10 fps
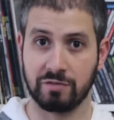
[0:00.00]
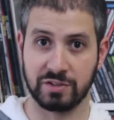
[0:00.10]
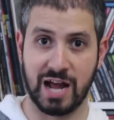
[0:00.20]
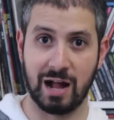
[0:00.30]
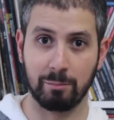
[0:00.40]
off
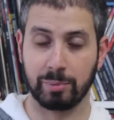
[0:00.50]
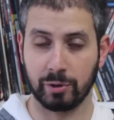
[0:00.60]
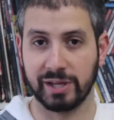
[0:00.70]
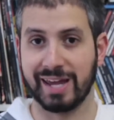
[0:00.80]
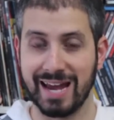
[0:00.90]
this album,
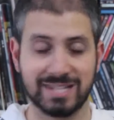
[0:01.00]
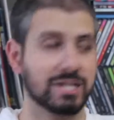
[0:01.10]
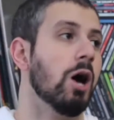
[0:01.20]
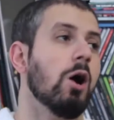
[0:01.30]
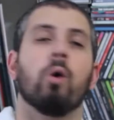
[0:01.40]
Pearly
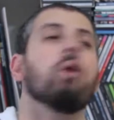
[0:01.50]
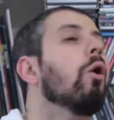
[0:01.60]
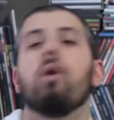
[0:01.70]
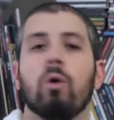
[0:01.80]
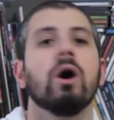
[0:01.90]
Gates,
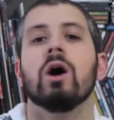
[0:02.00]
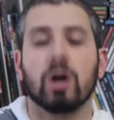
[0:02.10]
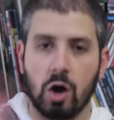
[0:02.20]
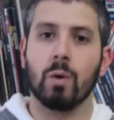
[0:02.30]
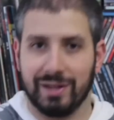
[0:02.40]

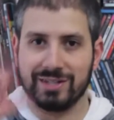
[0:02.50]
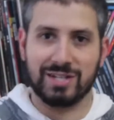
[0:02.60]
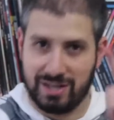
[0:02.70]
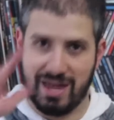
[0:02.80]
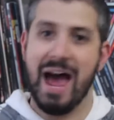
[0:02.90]
go and
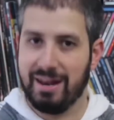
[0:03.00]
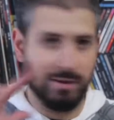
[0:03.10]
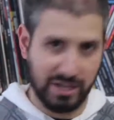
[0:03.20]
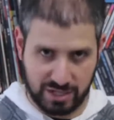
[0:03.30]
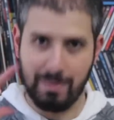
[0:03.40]
listen to that.
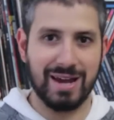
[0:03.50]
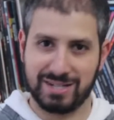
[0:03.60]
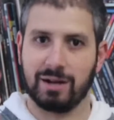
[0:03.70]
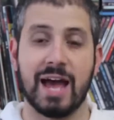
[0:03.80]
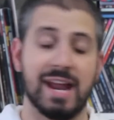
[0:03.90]
It's
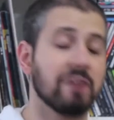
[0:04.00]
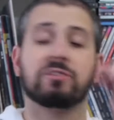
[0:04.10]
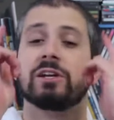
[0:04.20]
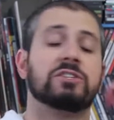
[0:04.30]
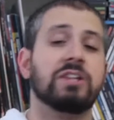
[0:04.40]
amazing. And
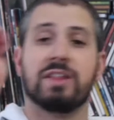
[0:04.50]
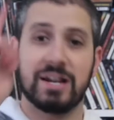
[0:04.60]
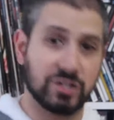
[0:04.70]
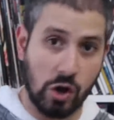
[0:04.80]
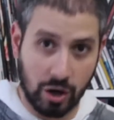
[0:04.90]
after you listen to
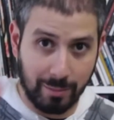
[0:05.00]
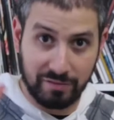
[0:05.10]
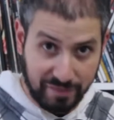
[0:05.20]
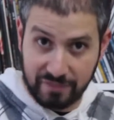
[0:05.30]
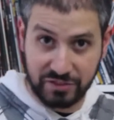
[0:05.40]
that song
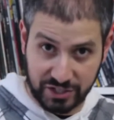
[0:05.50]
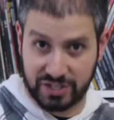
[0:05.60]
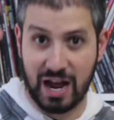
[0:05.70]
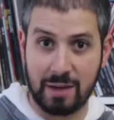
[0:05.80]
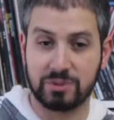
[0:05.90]
about 5-6
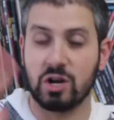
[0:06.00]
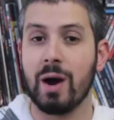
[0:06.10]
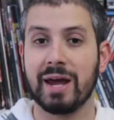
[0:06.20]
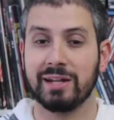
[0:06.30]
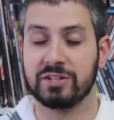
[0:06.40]
times, go
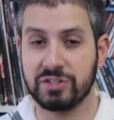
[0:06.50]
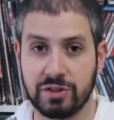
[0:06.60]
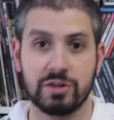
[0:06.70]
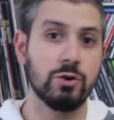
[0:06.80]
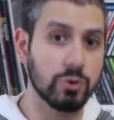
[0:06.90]
ahead and listen to
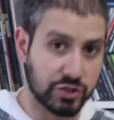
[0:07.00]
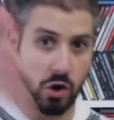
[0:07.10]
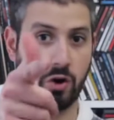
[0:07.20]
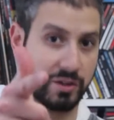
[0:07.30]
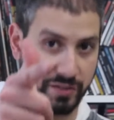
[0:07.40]
the new
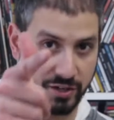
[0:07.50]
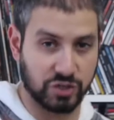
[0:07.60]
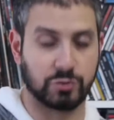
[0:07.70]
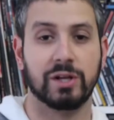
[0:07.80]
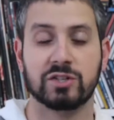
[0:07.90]
song that they
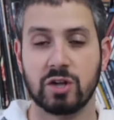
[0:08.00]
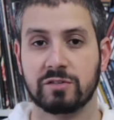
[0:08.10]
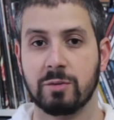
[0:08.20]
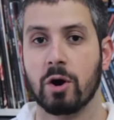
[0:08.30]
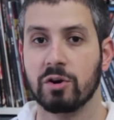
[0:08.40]
just released
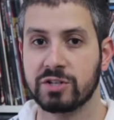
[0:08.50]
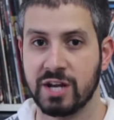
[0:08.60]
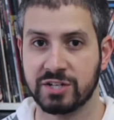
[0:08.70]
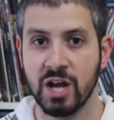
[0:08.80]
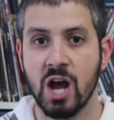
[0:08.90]
off Tomorrow's
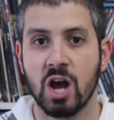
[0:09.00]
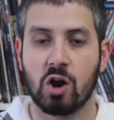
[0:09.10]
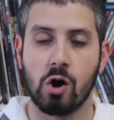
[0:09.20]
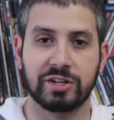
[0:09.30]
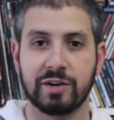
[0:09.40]
Hits
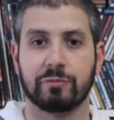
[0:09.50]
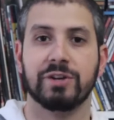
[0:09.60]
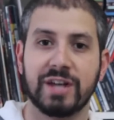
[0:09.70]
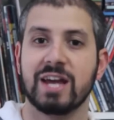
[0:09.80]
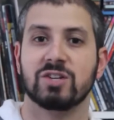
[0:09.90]
called
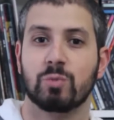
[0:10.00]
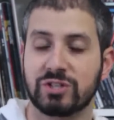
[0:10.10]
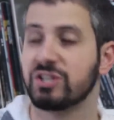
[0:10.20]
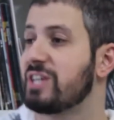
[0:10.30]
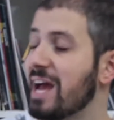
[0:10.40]
Different Days,
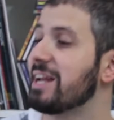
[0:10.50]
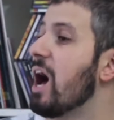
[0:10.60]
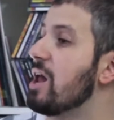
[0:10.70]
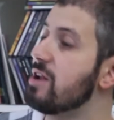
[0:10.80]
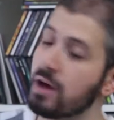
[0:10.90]
which is yet
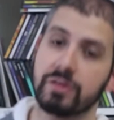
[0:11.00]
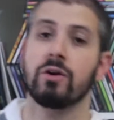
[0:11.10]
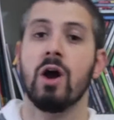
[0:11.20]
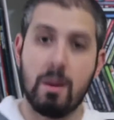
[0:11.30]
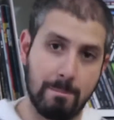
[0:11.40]

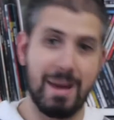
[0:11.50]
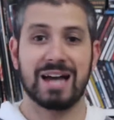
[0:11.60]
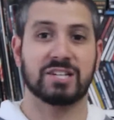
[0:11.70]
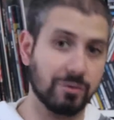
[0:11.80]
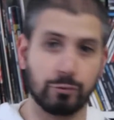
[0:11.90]
another
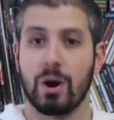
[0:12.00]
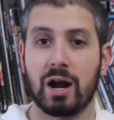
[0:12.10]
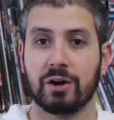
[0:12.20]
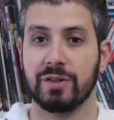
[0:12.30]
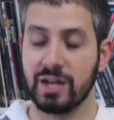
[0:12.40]
massive
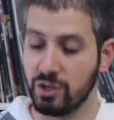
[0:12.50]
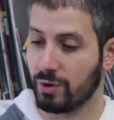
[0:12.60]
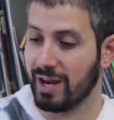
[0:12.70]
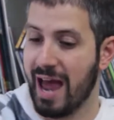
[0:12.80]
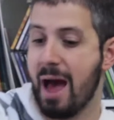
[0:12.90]
rocker that you
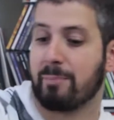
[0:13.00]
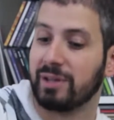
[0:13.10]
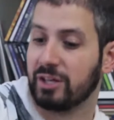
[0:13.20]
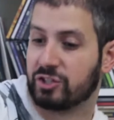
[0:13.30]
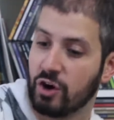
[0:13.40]
can
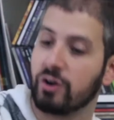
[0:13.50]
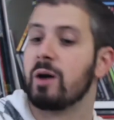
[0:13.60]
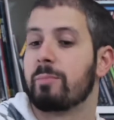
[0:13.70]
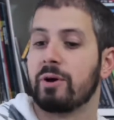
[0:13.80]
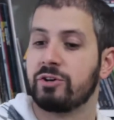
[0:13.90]
happily turn
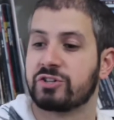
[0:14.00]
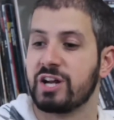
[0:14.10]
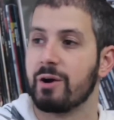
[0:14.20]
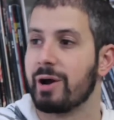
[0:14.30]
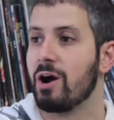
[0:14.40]
up on your
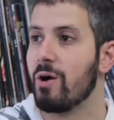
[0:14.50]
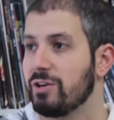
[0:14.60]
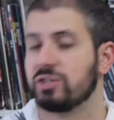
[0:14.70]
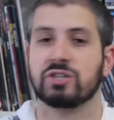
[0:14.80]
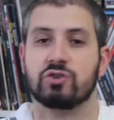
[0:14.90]
stereo
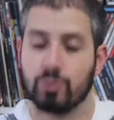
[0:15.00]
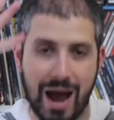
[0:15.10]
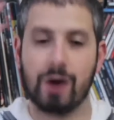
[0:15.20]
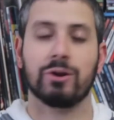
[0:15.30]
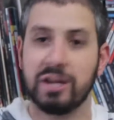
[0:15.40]
and just
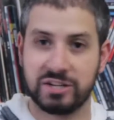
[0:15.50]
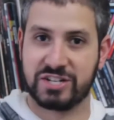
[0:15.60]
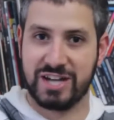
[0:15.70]
drown in its